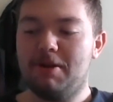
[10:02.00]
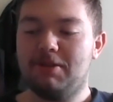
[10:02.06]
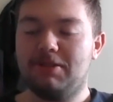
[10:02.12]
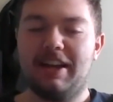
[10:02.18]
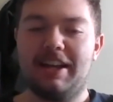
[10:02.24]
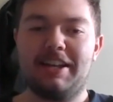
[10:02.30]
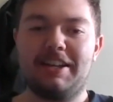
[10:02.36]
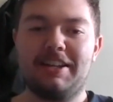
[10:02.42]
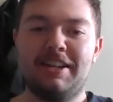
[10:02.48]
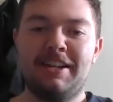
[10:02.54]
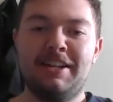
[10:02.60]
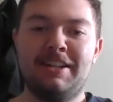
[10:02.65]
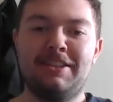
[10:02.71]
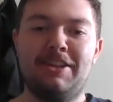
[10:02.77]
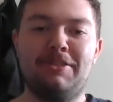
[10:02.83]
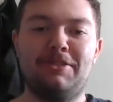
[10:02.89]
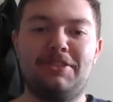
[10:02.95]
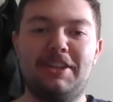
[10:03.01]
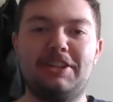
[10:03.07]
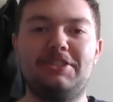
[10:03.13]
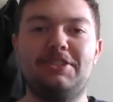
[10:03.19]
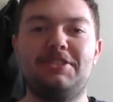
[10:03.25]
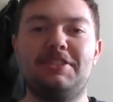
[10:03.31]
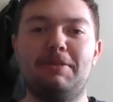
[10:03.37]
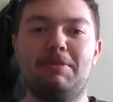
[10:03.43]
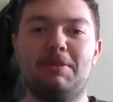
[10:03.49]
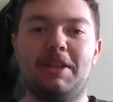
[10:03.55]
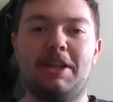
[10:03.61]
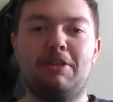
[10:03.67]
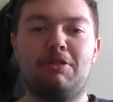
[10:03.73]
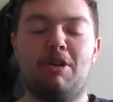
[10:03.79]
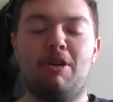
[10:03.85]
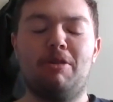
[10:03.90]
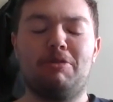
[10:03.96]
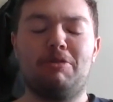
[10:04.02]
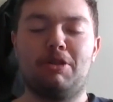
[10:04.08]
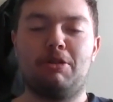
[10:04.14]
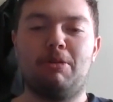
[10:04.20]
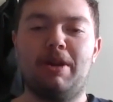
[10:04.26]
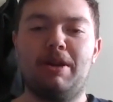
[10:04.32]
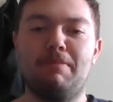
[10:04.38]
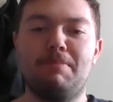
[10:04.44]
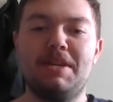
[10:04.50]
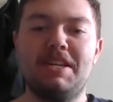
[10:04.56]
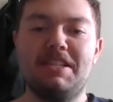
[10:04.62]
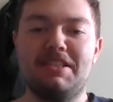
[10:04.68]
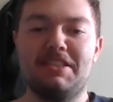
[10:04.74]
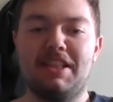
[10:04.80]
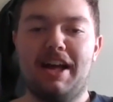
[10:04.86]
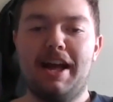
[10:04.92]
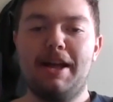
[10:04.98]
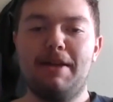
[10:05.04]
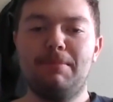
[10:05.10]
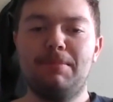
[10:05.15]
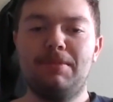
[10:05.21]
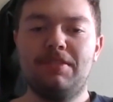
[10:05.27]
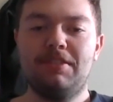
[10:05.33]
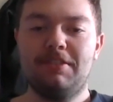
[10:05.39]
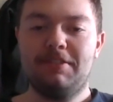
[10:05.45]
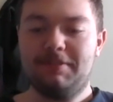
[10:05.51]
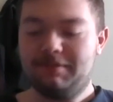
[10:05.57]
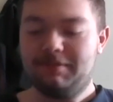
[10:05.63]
Like GMOs, like those things you see where they're growing meat in